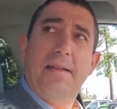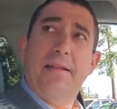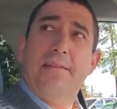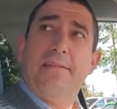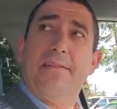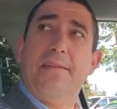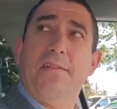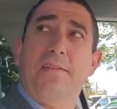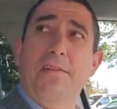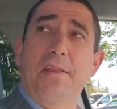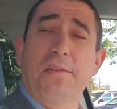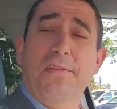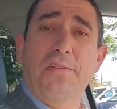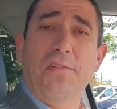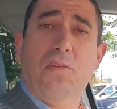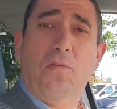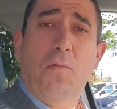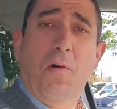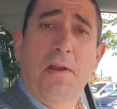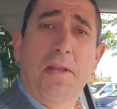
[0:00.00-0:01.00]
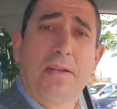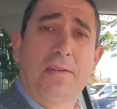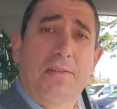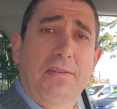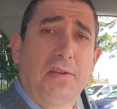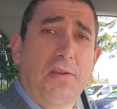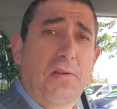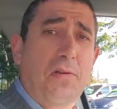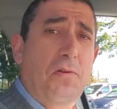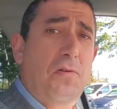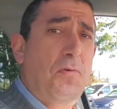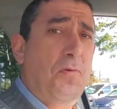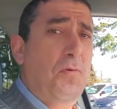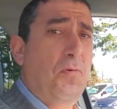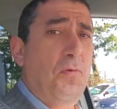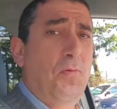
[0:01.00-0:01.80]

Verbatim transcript: that's the 2022